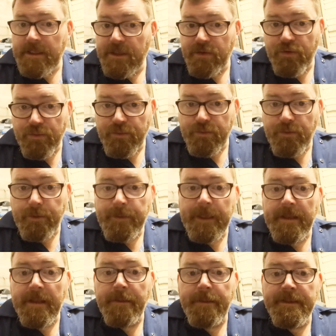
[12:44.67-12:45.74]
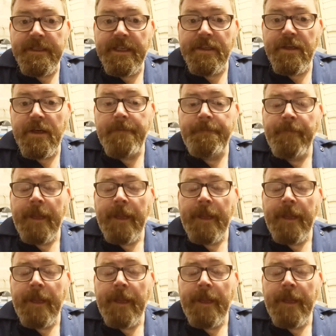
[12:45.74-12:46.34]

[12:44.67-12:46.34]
just repeat the procedure.